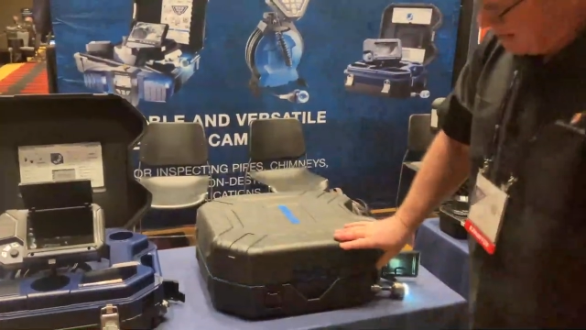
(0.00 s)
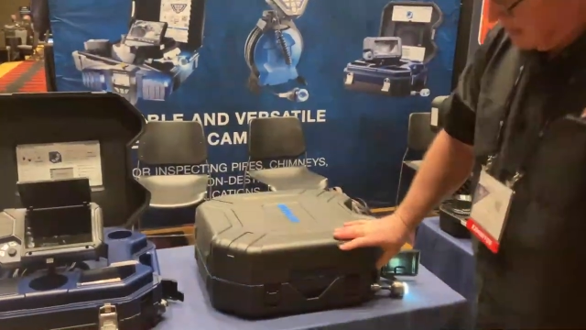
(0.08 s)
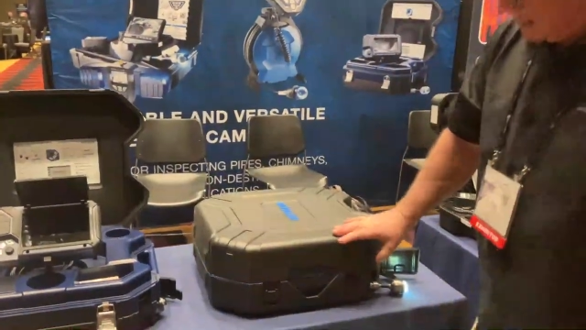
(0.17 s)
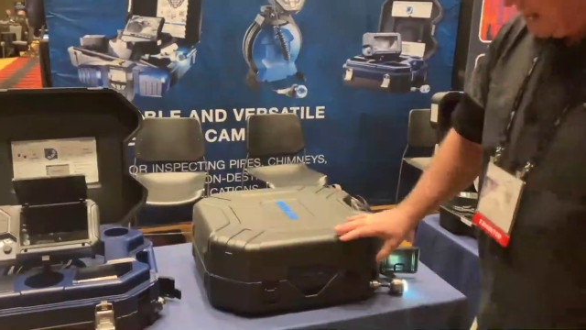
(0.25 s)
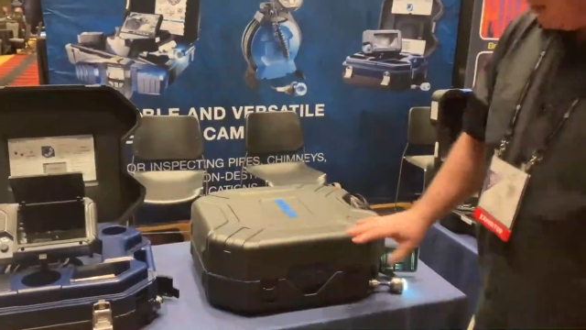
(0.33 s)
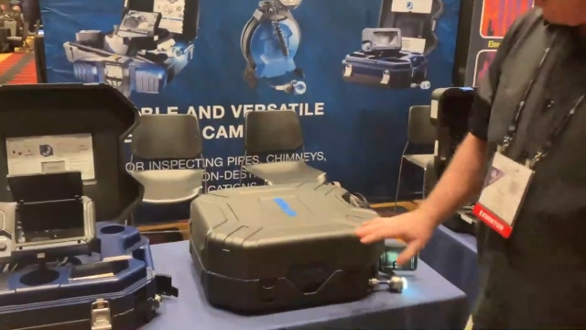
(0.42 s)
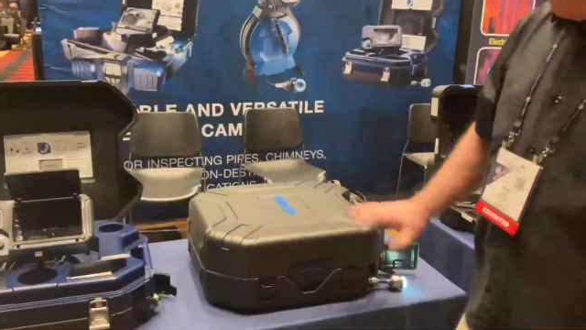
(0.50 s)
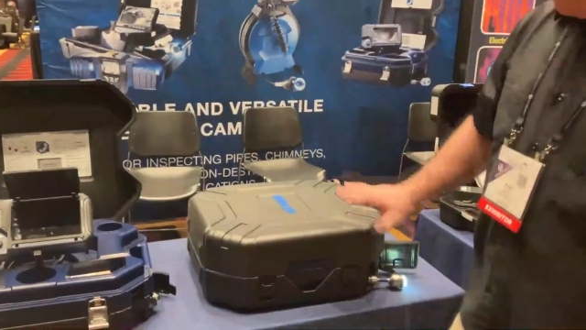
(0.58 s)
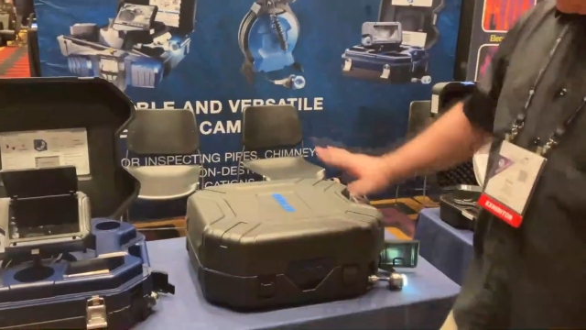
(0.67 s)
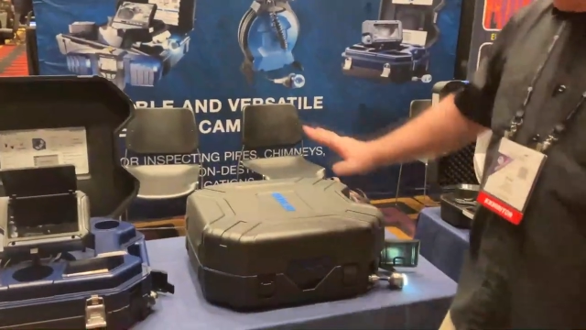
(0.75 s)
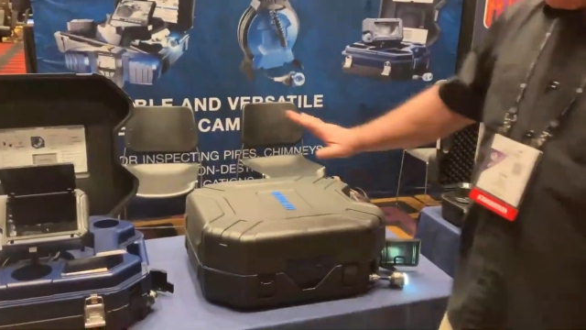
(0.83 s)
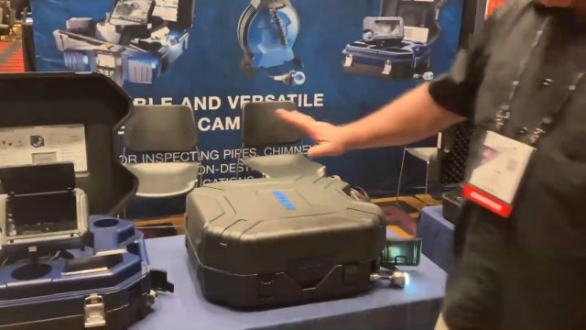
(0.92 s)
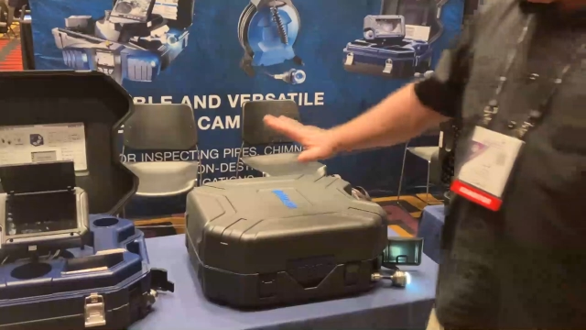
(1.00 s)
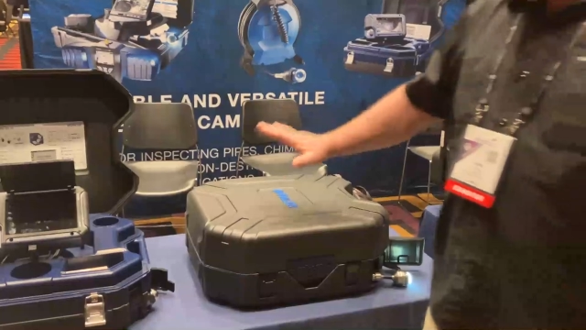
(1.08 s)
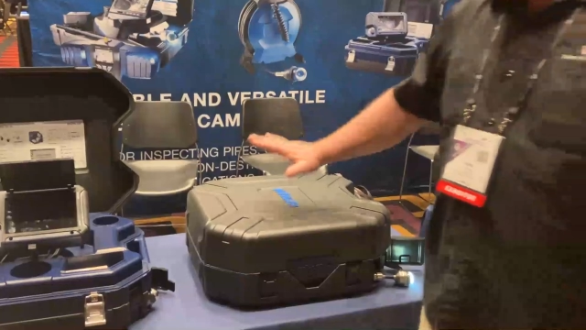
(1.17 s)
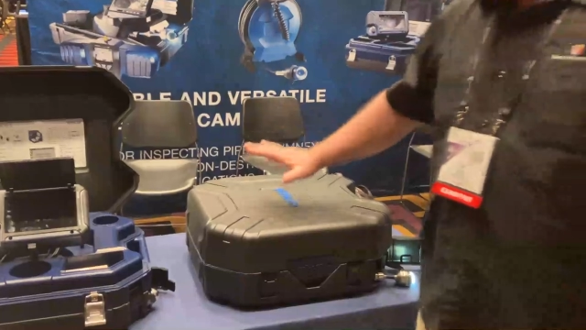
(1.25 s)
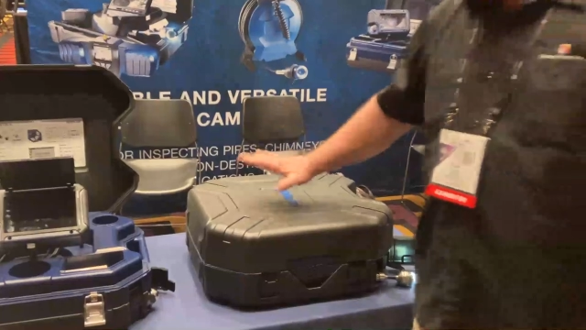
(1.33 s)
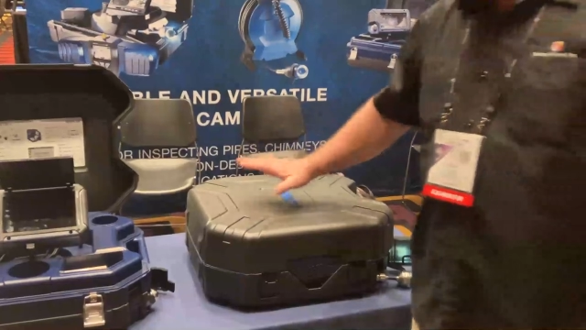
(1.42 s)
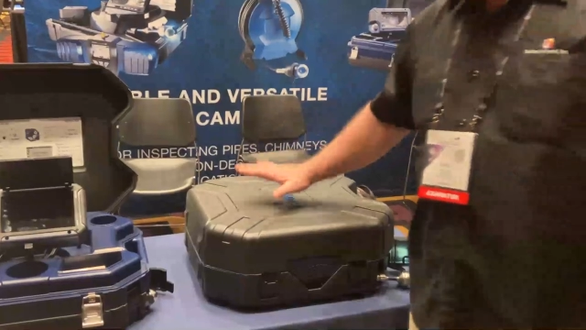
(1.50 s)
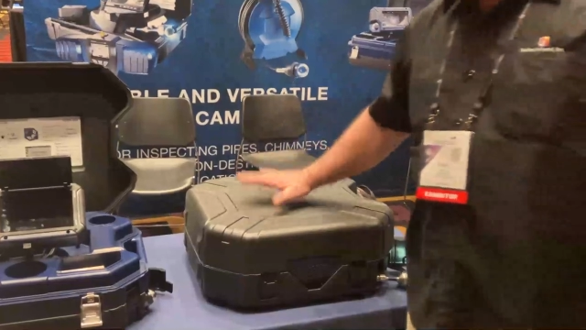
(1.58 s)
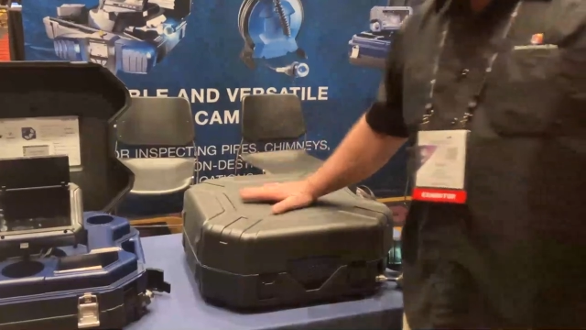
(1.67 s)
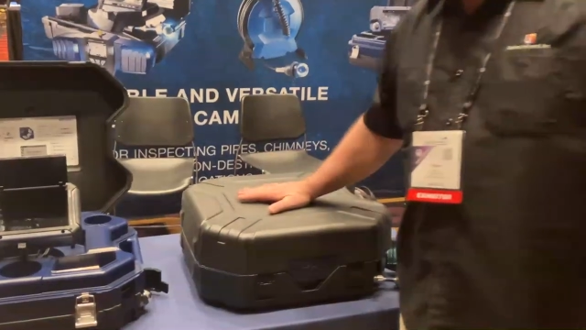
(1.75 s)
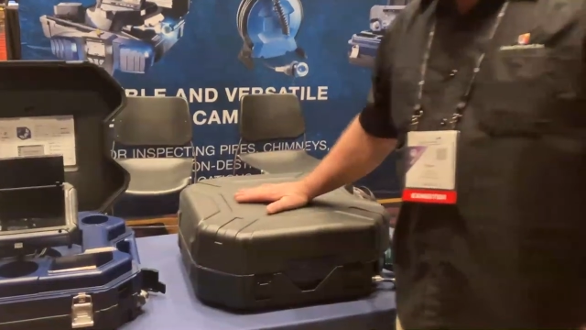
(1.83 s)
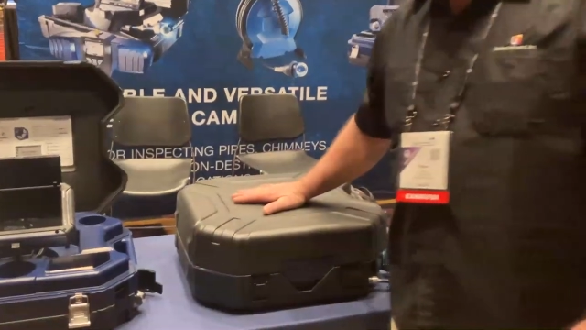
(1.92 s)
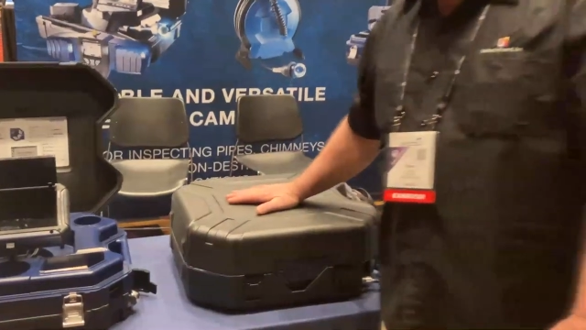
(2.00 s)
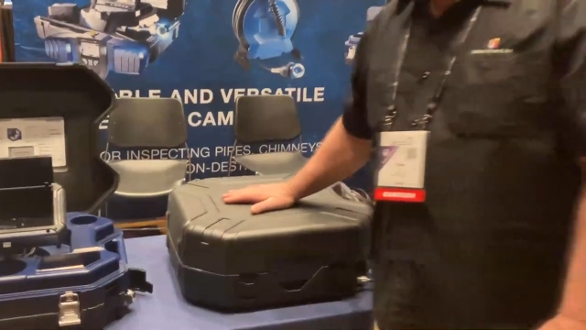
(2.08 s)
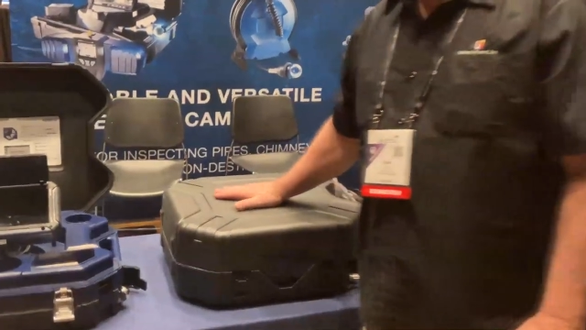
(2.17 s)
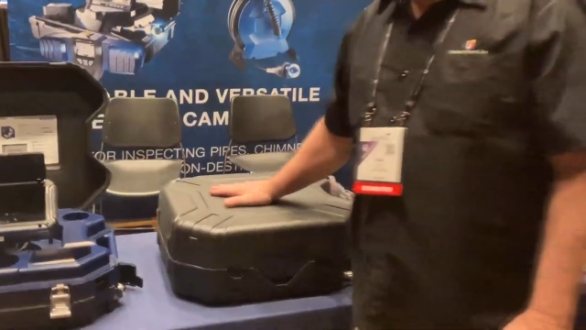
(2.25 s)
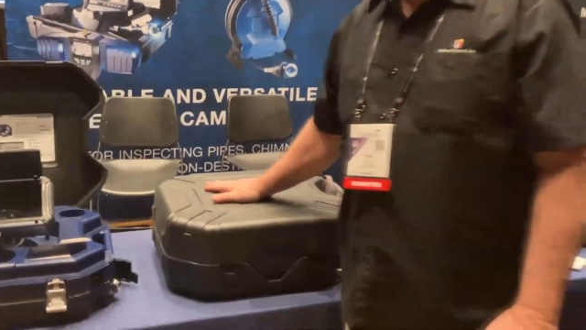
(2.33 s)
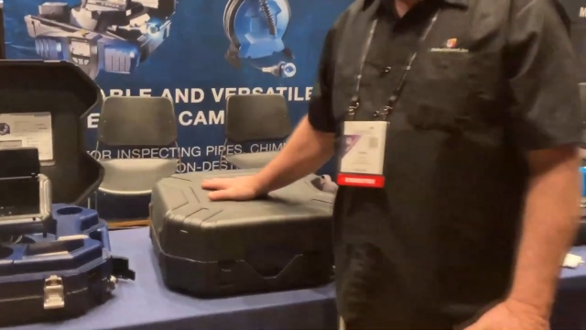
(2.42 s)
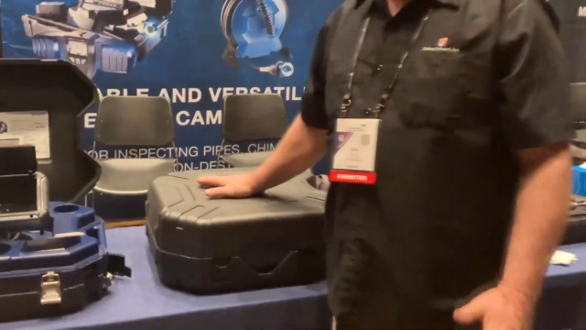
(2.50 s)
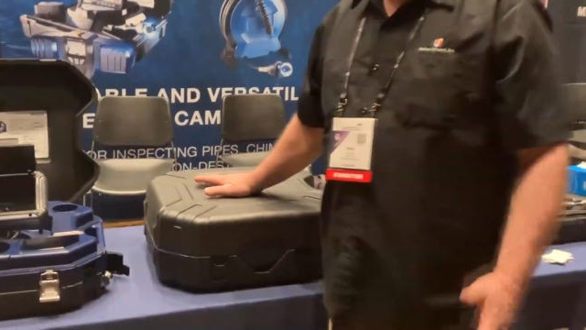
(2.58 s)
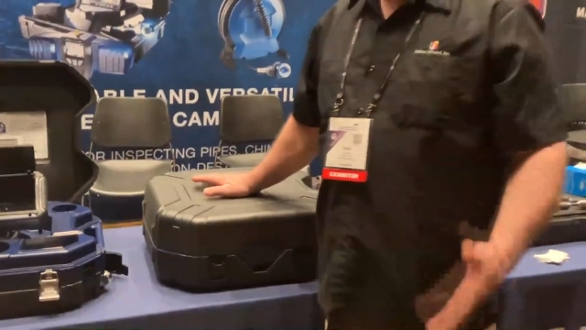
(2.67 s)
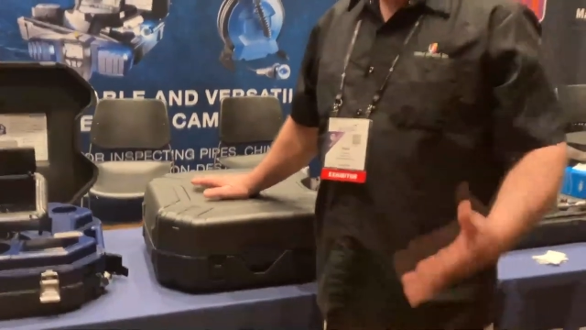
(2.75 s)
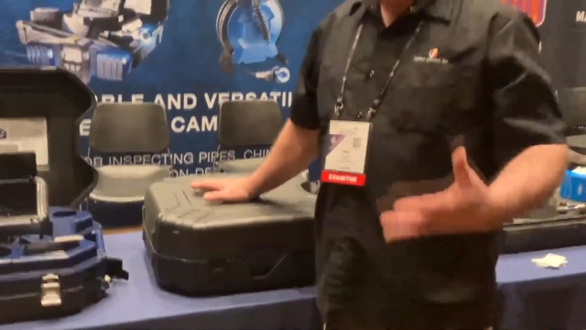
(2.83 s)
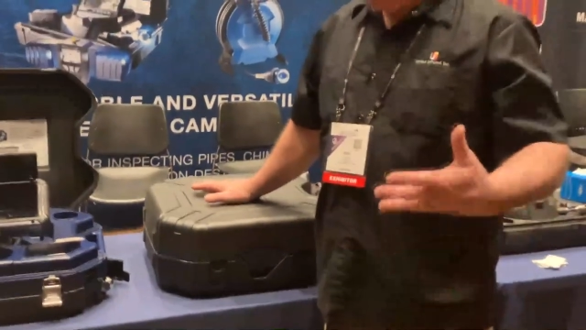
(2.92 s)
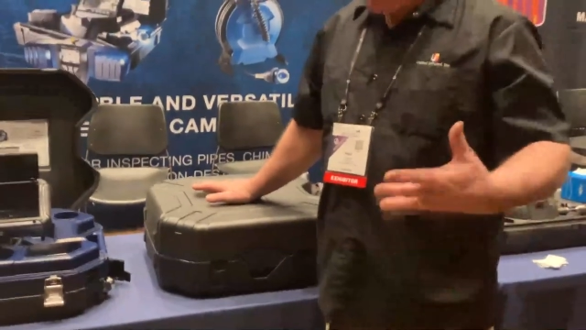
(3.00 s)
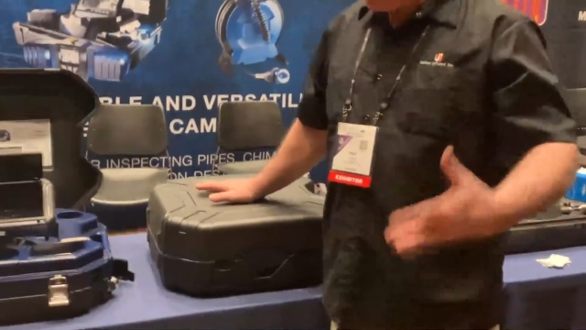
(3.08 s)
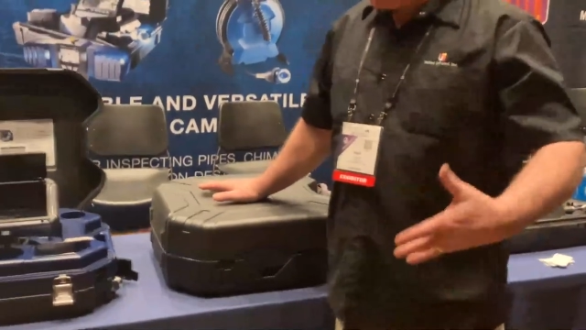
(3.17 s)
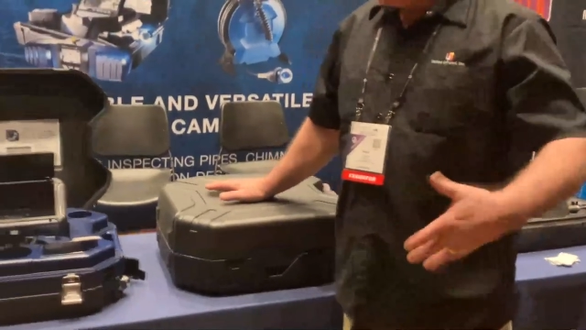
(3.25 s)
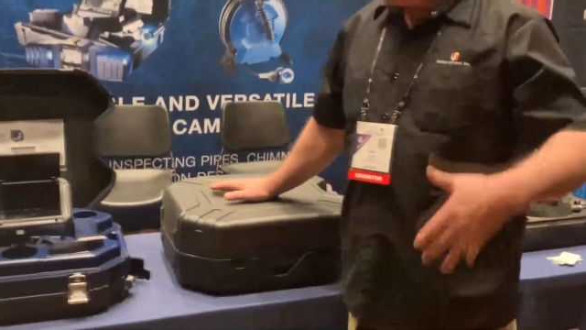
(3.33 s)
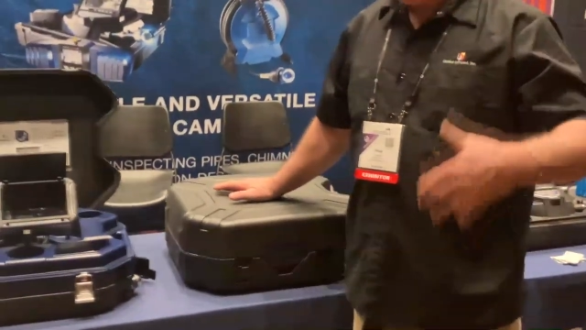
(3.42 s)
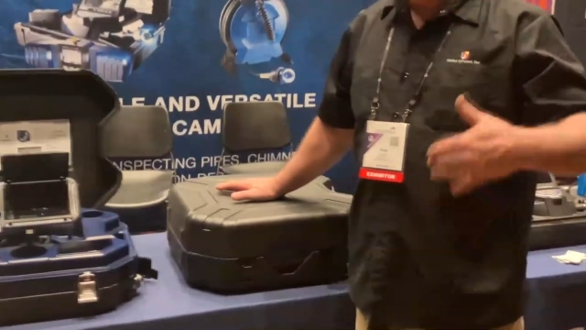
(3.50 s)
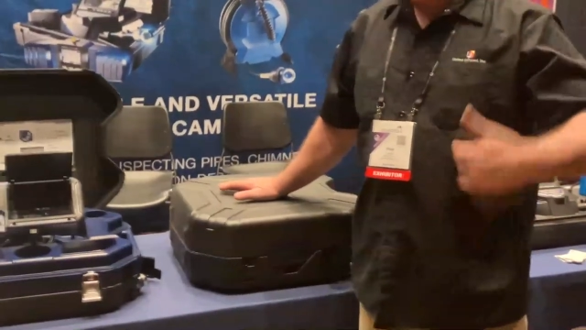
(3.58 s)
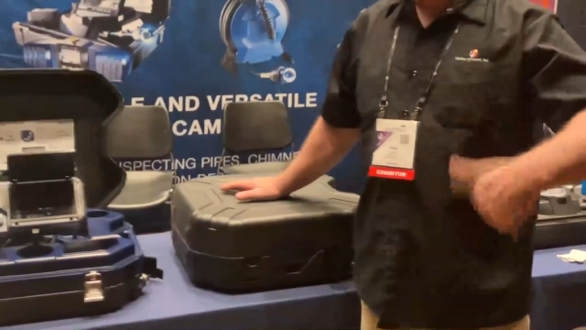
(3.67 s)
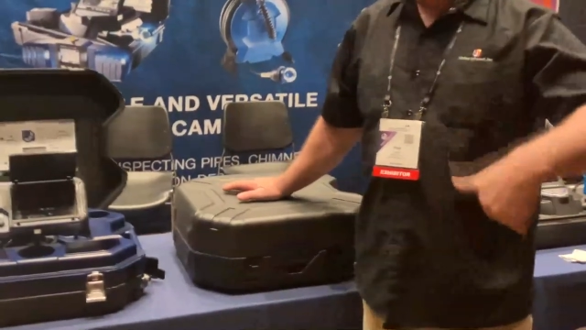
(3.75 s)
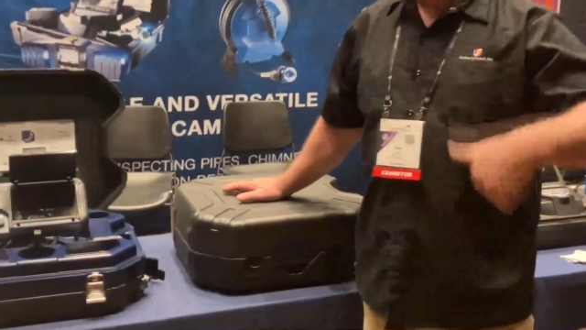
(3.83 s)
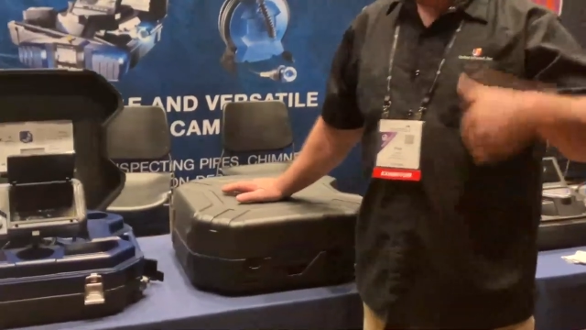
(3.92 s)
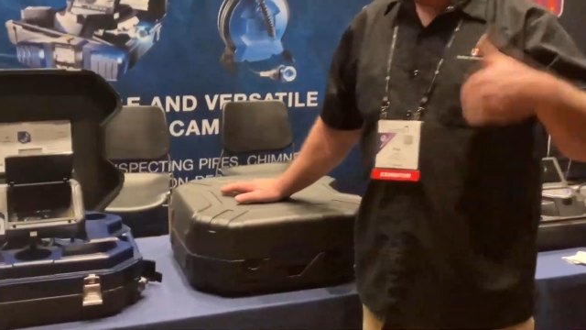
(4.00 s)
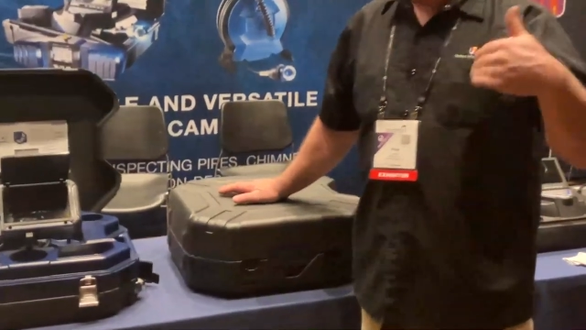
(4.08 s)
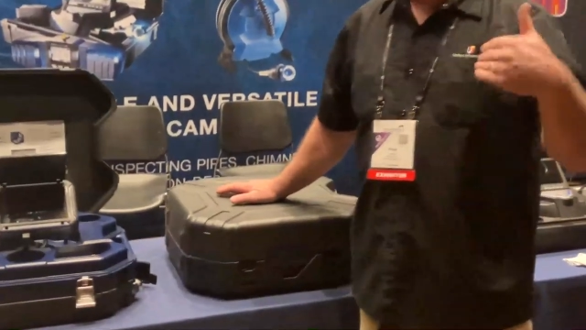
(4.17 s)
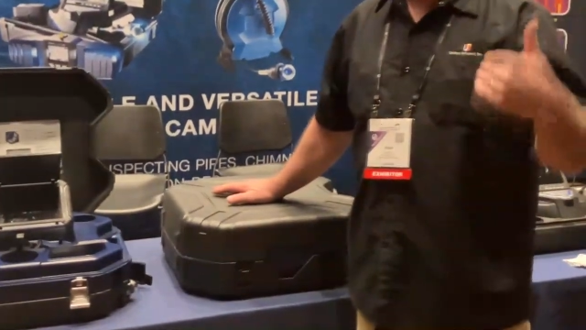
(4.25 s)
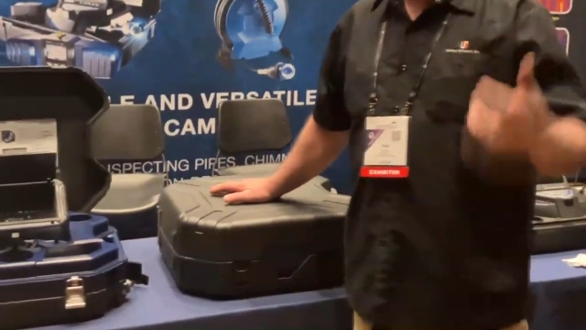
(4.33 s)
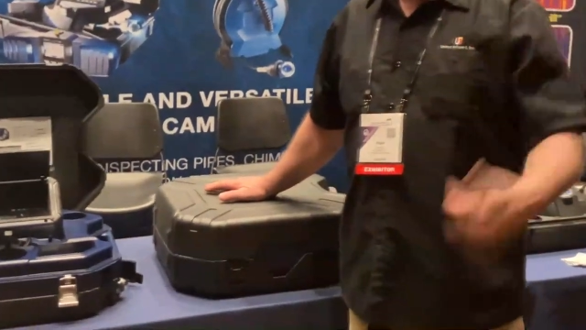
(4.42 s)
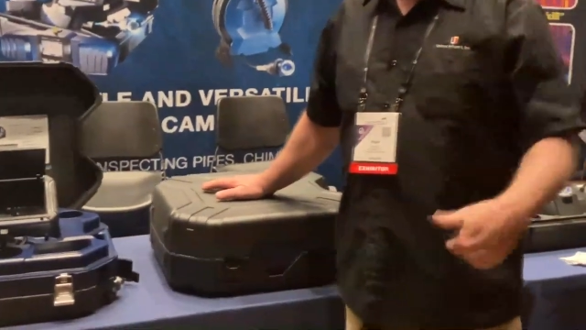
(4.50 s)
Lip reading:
No face is visible, so there are no lips to read.